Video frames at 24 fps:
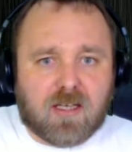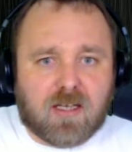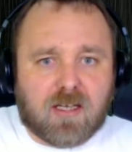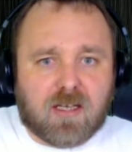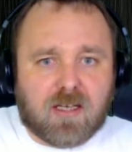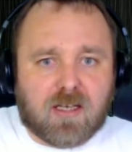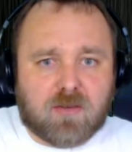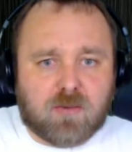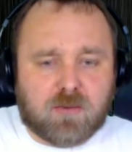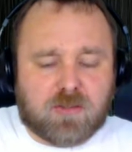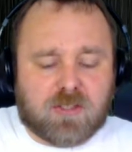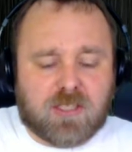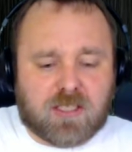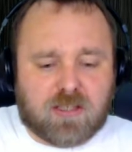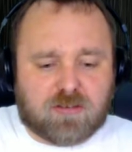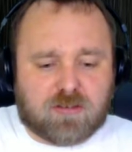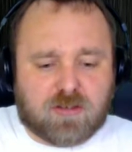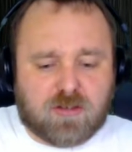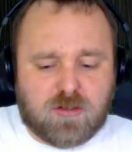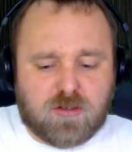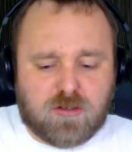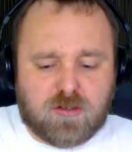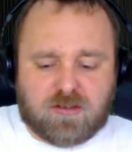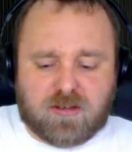I don't think it's
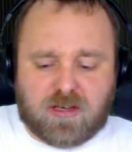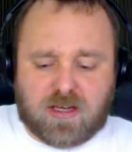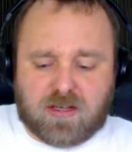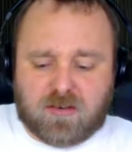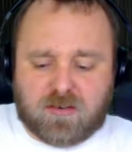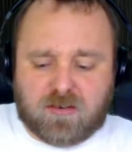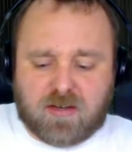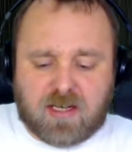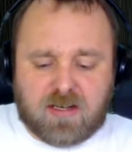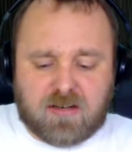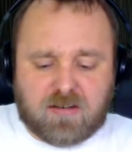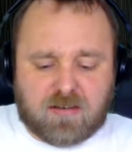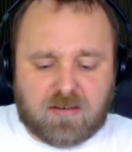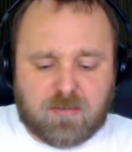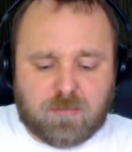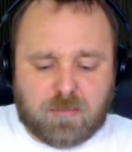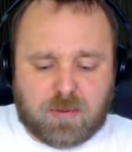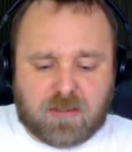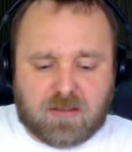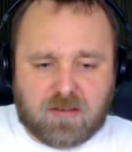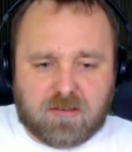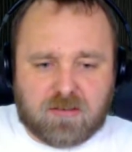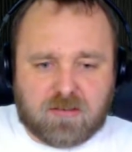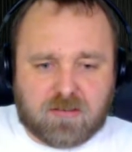a new generation
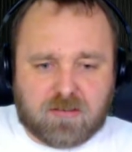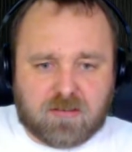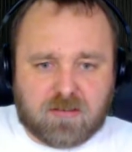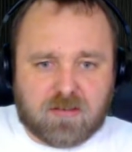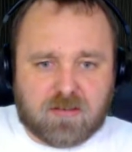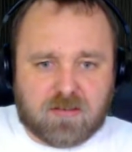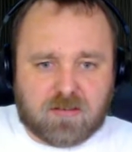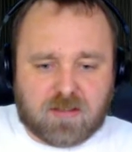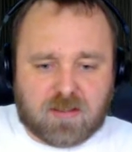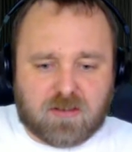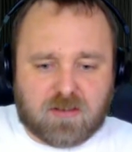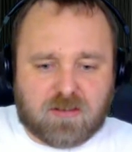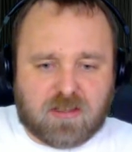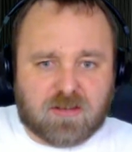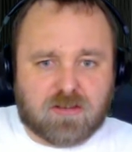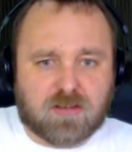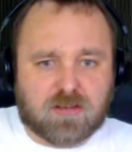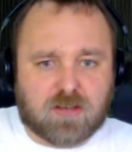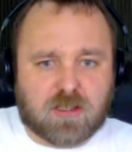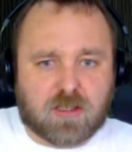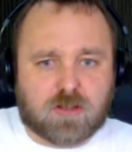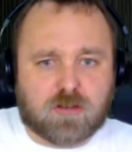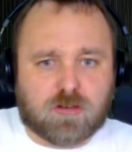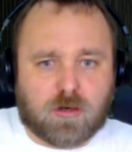because it's like you say, it's
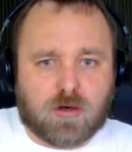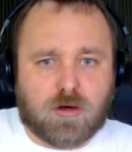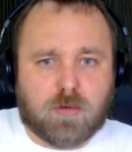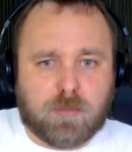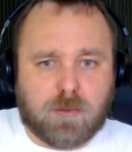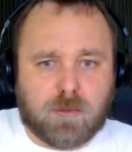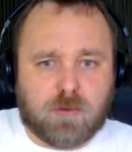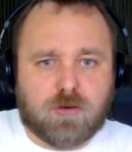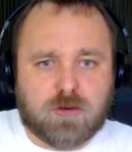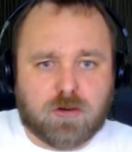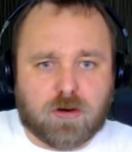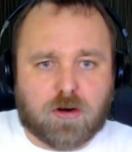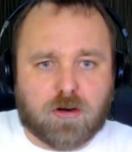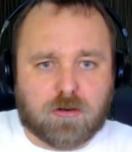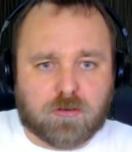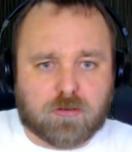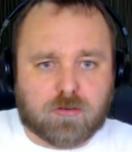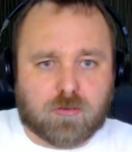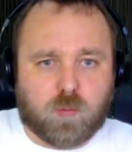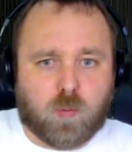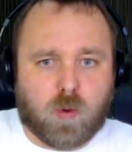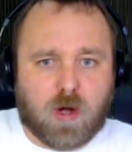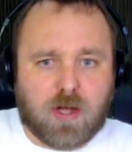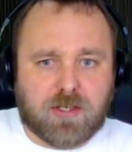just a
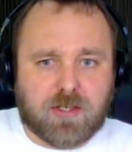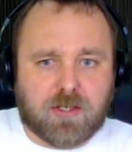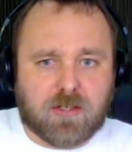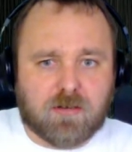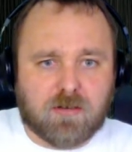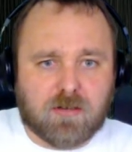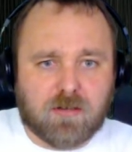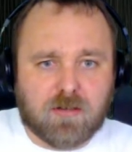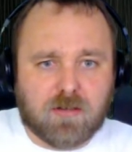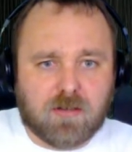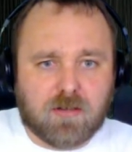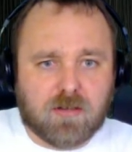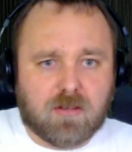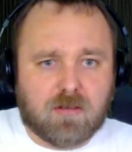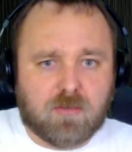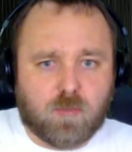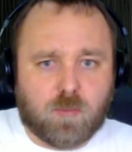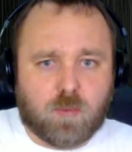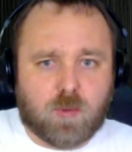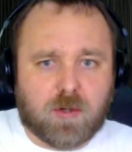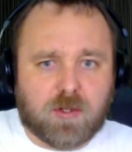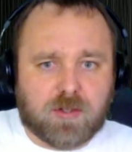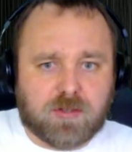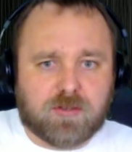turbocharged one
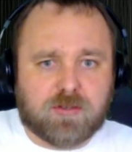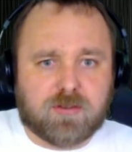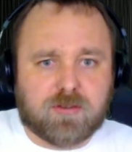with,